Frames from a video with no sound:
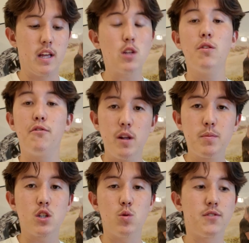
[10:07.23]
That's what
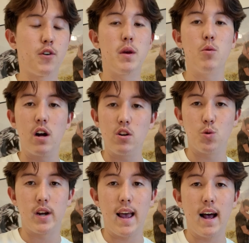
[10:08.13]
flipped the switch for me when I was
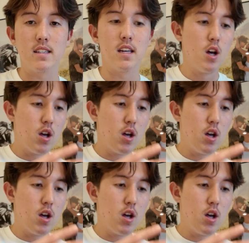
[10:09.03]
running ads.